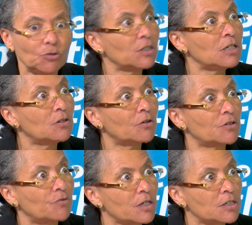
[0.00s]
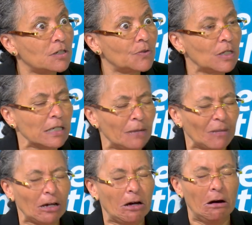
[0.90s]
do a keynote address at a thing? And I'm
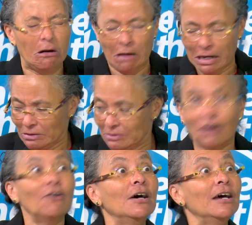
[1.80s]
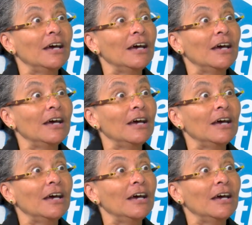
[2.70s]
like, oh, I don't know.